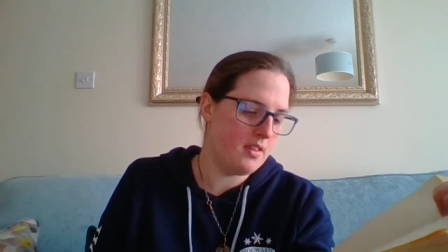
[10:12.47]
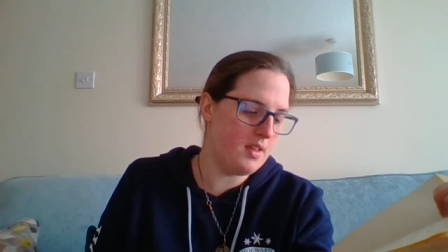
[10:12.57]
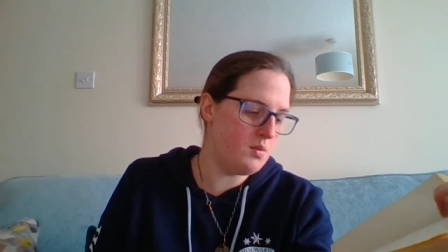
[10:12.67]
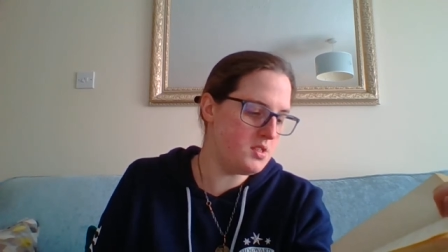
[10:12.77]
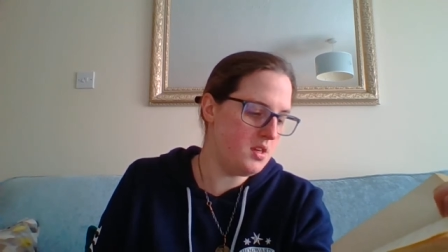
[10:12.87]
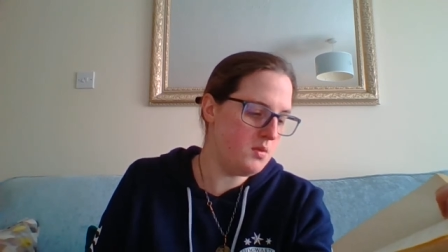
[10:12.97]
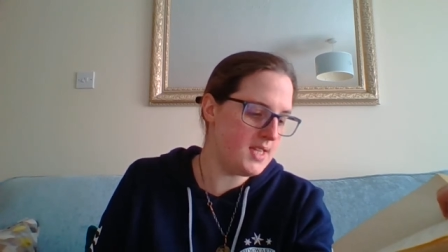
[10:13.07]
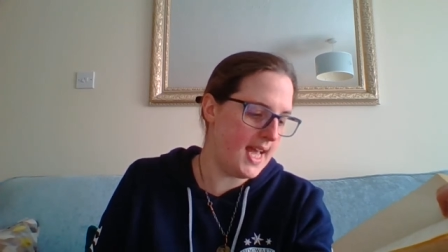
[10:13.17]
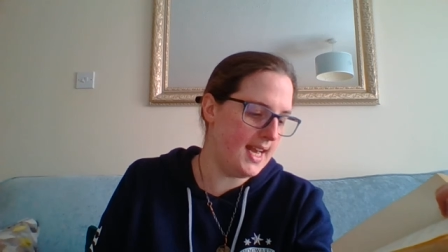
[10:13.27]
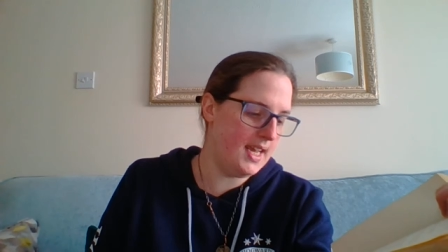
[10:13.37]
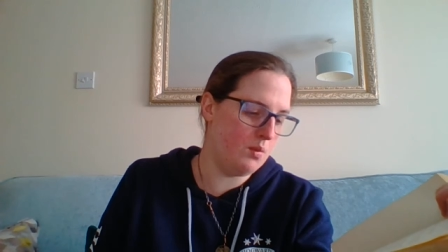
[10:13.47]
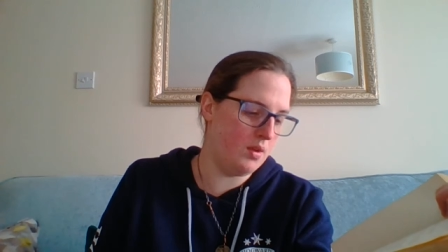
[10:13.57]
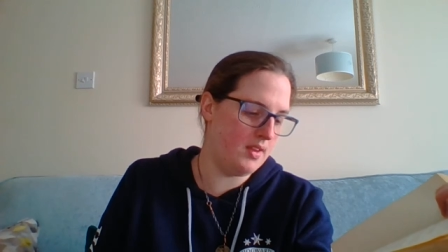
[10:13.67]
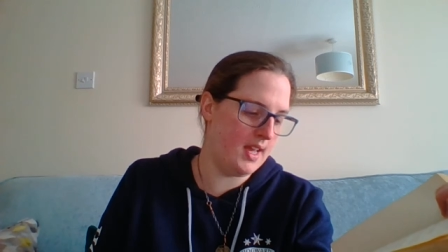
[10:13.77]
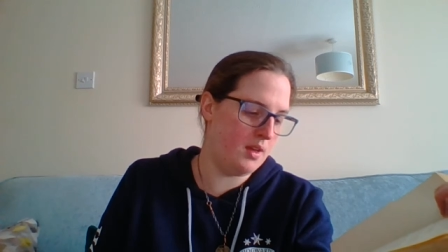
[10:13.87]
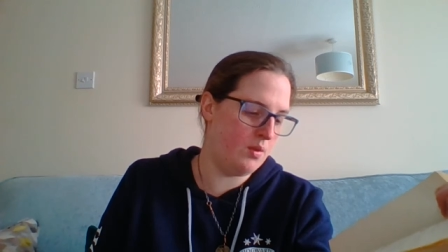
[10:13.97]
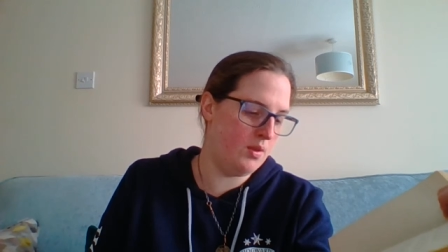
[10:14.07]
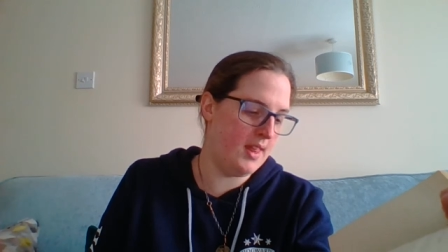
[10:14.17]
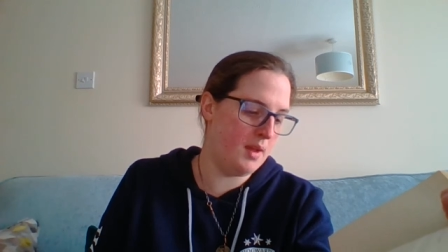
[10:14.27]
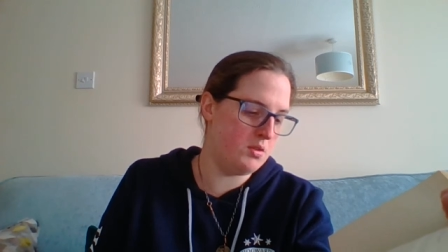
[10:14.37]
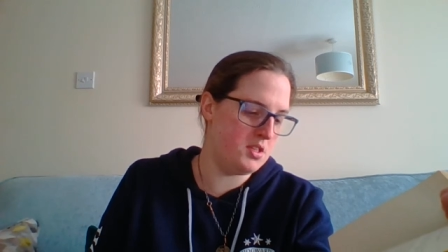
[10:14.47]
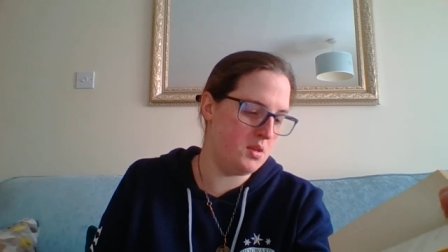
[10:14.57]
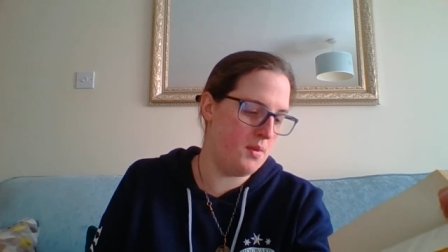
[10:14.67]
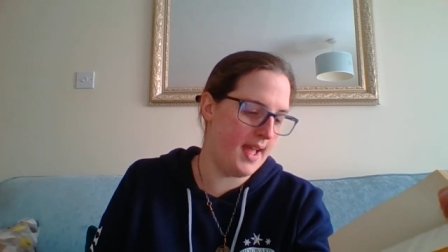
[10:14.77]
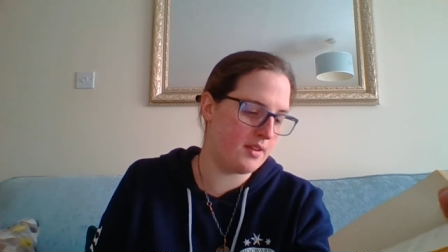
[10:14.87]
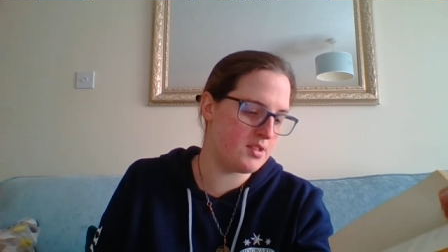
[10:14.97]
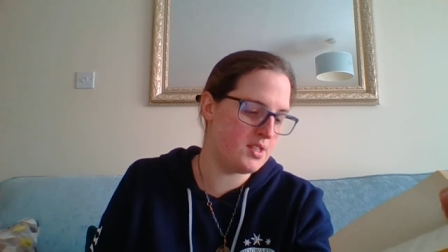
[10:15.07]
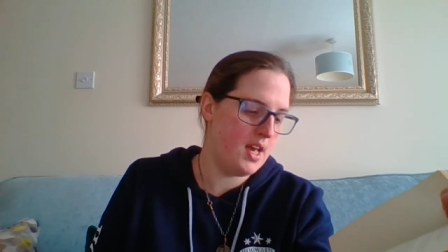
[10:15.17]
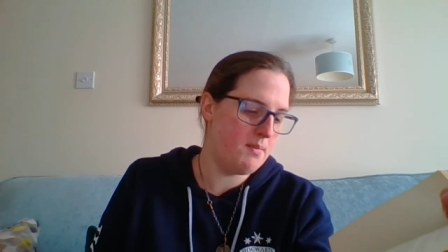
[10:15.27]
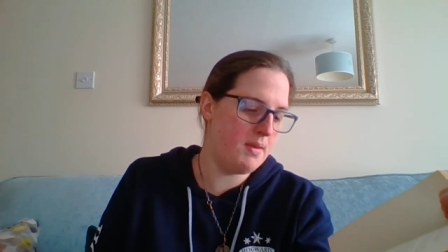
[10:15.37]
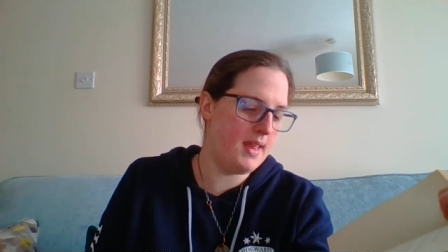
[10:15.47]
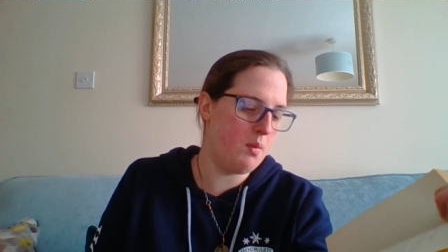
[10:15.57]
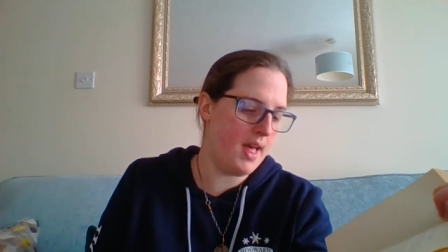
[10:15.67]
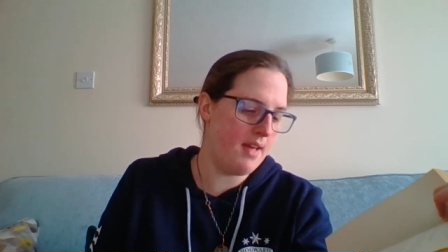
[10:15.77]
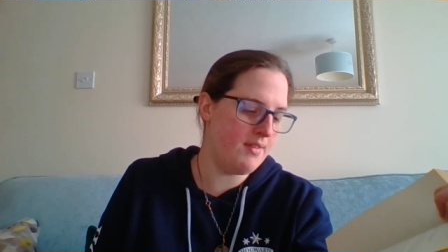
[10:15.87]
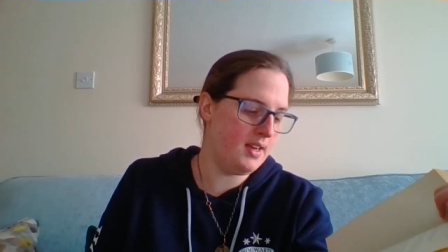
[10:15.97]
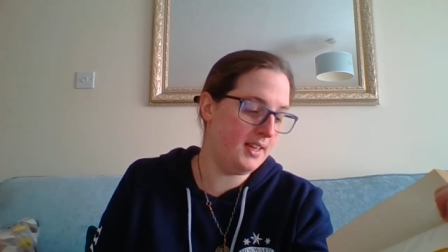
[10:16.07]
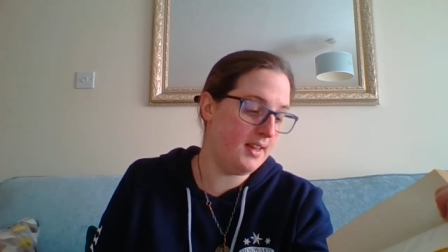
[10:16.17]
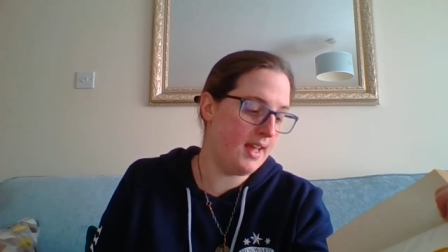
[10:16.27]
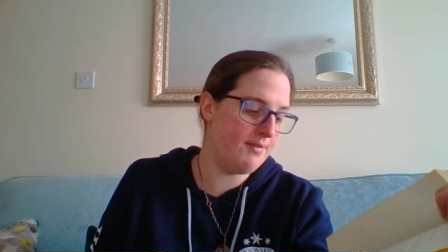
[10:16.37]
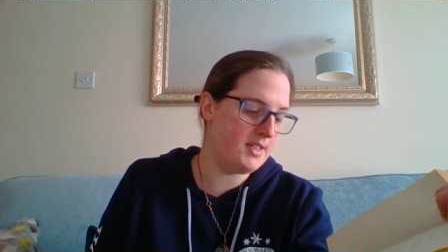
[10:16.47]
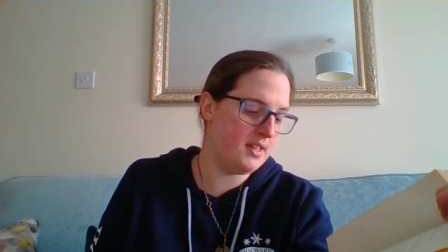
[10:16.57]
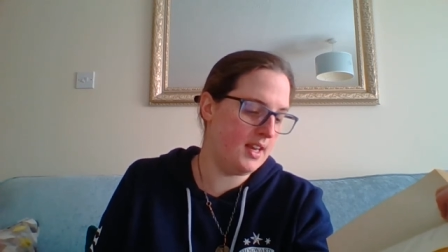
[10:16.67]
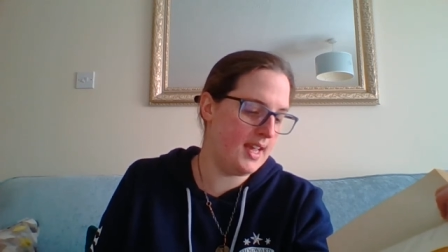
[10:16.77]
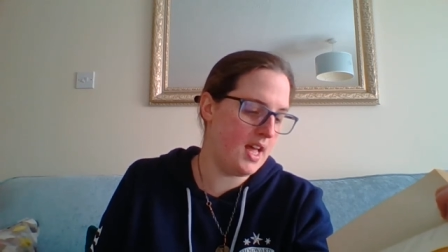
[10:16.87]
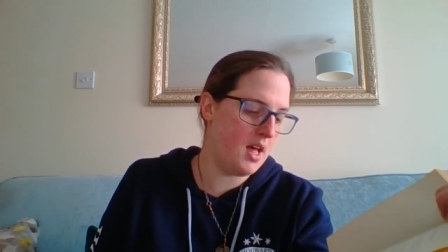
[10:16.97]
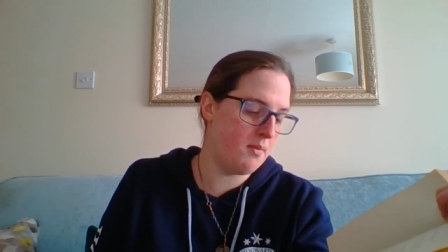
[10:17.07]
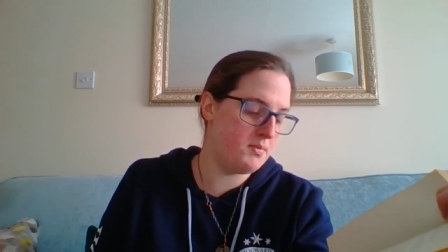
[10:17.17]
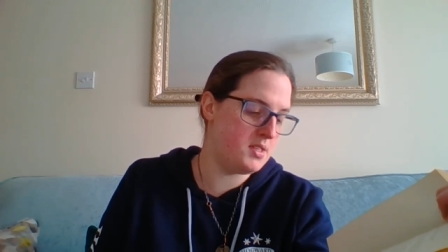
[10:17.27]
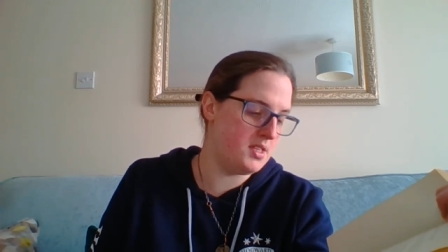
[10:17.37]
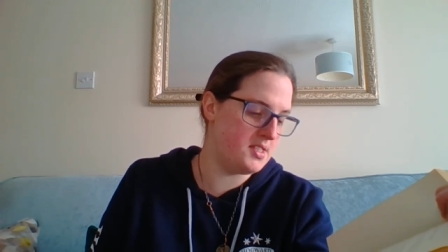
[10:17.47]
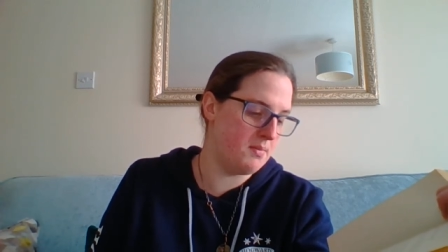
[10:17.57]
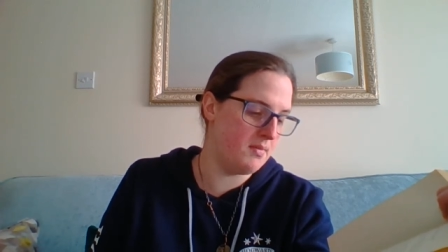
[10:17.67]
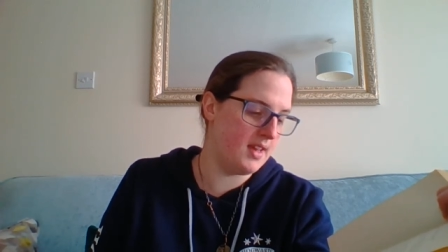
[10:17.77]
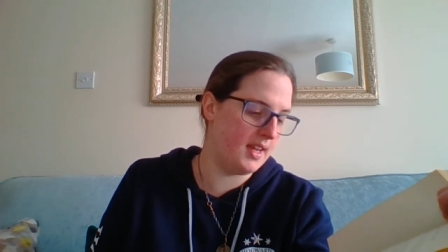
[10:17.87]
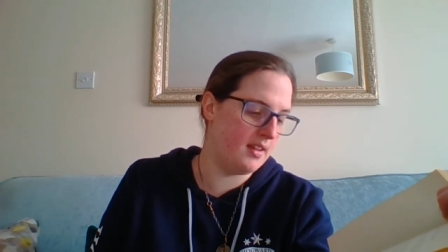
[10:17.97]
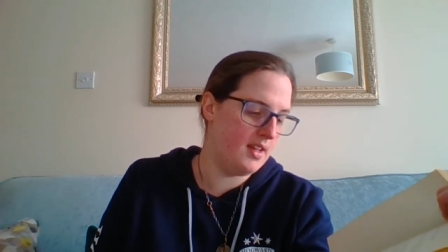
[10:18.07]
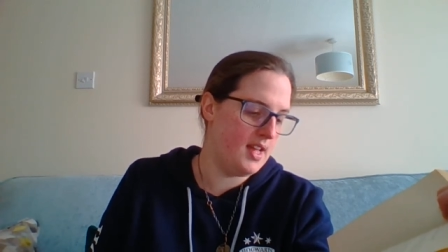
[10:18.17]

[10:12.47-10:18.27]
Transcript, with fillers: There was no telling what they, what they would do next, but they were evident, evidently up to something,